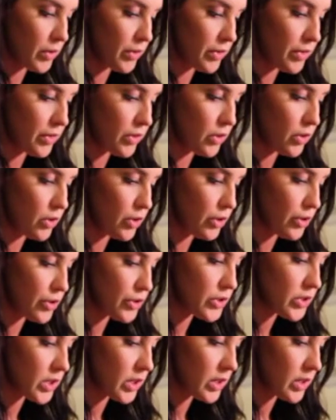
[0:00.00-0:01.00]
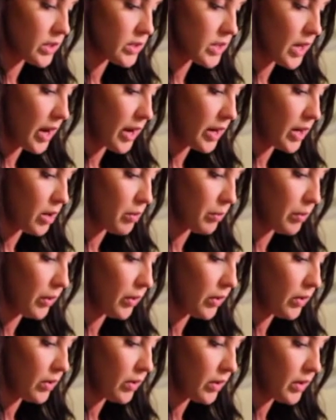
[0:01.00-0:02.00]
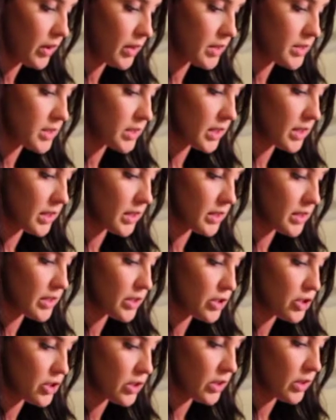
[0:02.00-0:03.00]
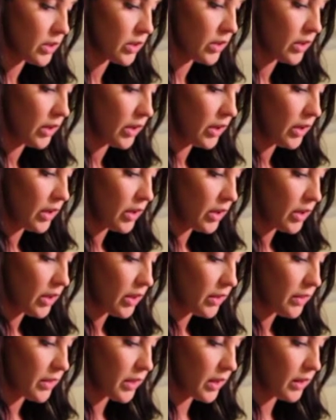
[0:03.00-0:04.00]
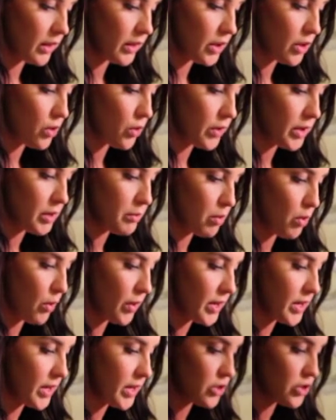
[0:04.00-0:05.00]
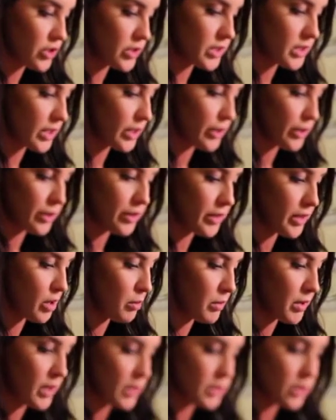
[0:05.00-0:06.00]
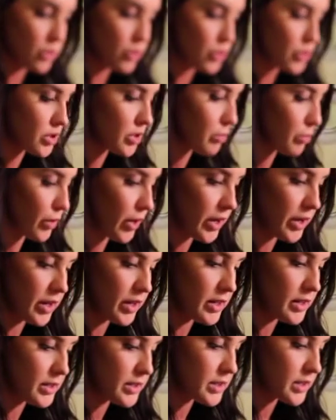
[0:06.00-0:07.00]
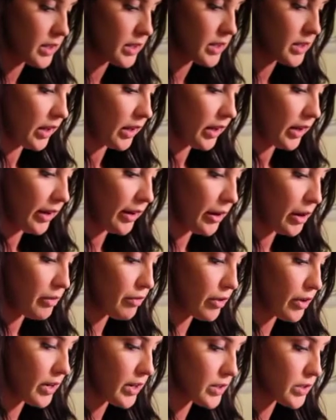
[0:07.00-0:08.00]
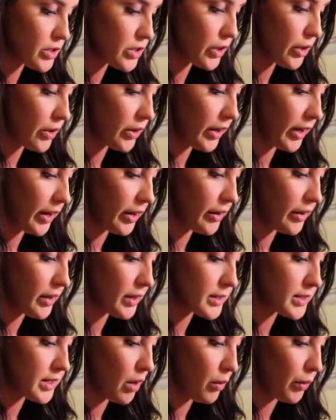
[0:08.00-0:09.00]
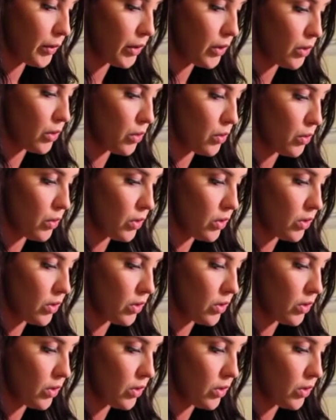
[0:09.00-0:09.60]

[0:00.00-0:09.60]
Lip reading: with your skin type and skin condition, the clinical endpoint is just erythema, so just some redness. However, in certain areas I will